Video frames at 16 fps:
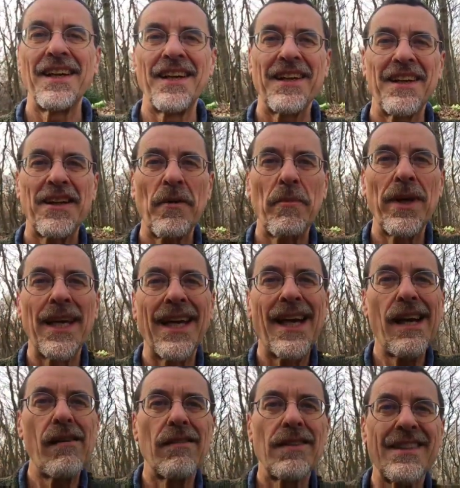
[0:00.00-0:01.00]
coming
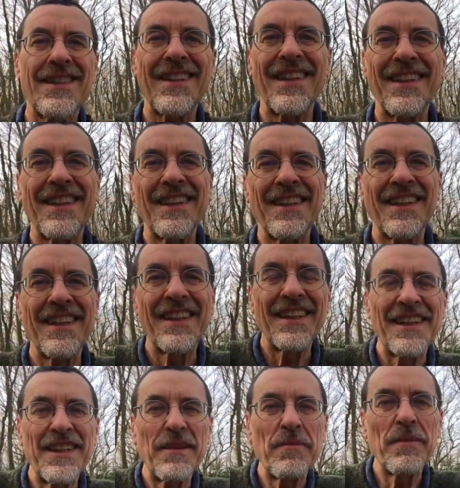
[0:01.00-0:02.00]
out
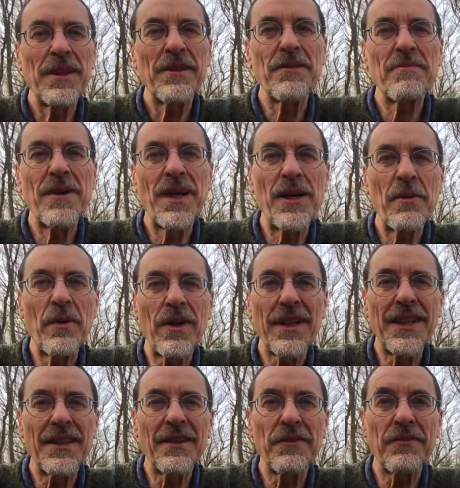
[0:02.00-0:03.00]
in the middle of my
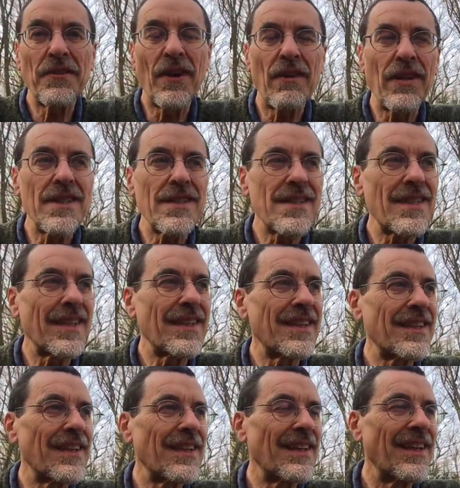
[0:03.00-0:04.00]
walk in the forest,
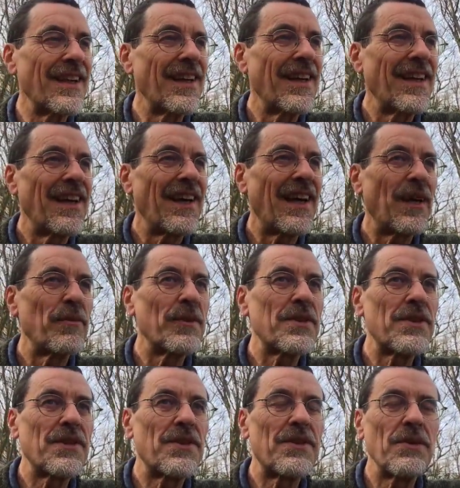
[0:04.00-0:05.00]
and I
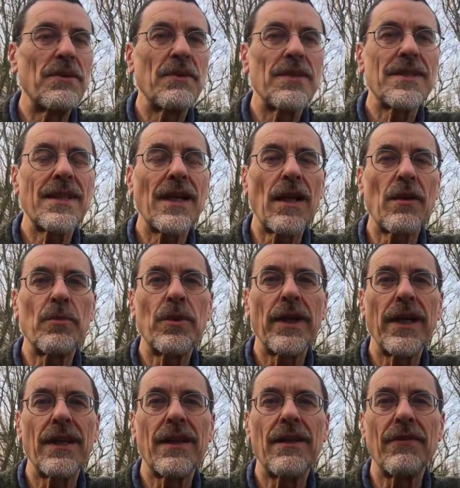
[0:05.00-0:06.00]
wanted to
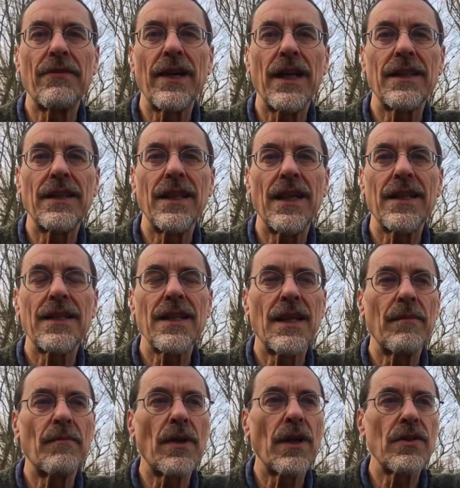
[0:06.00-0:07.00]
celebrate the fact that
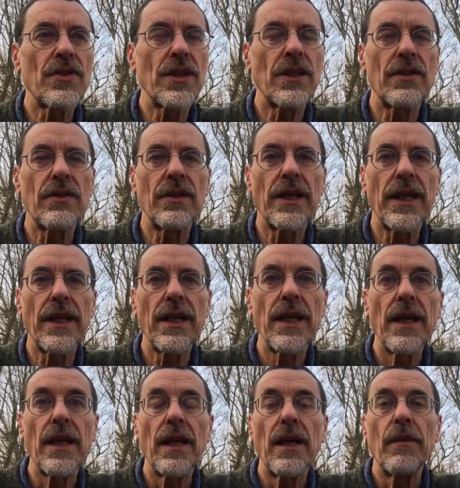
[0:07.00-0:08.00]
I'm launching today
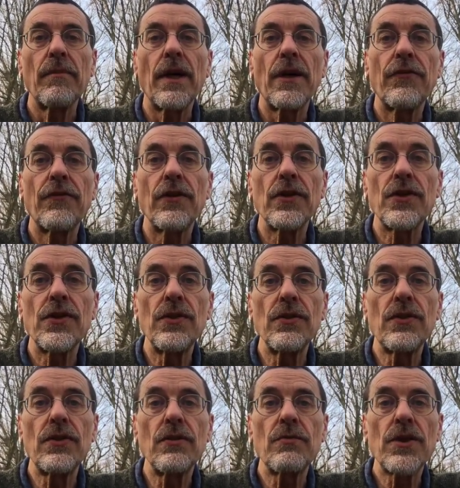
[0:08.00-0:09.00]
our first
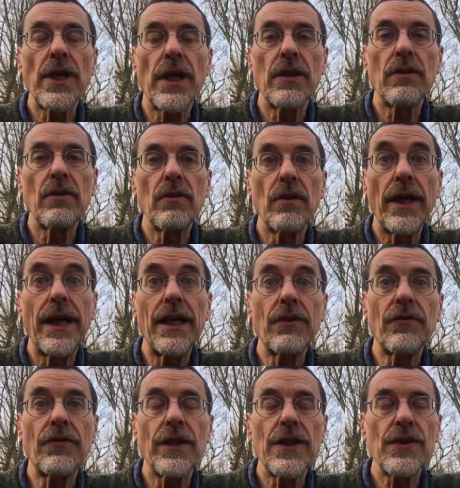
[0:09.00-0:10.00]
YouTube channel and
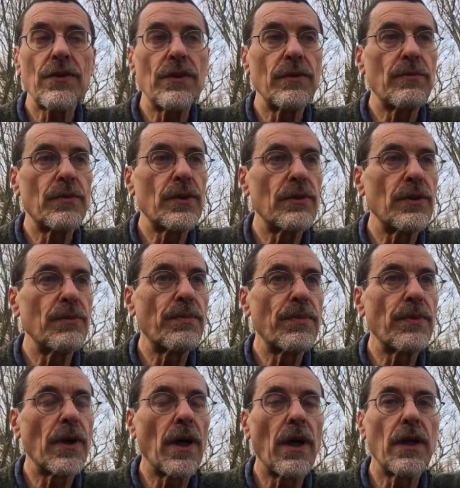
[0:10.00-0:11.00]
Facebook group
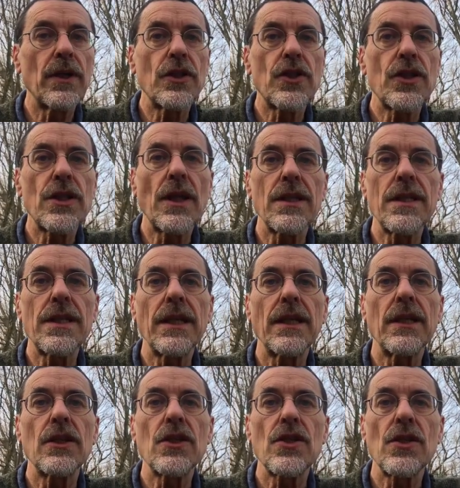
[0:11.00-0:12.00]
on
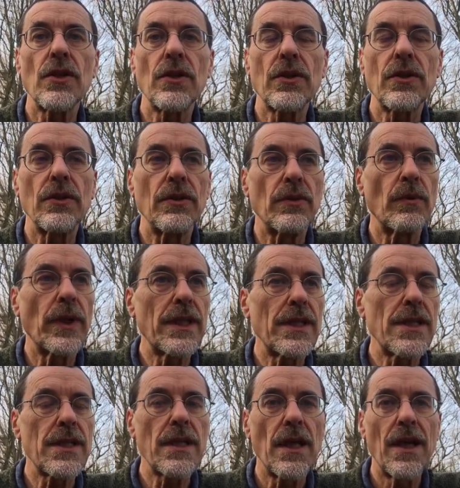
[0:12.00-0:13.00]
Chanting Circle. What
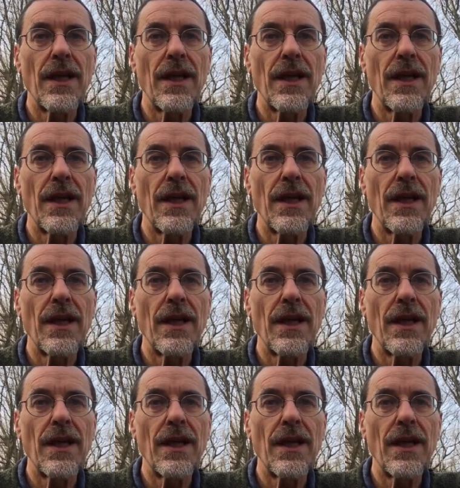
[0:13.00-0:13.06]
is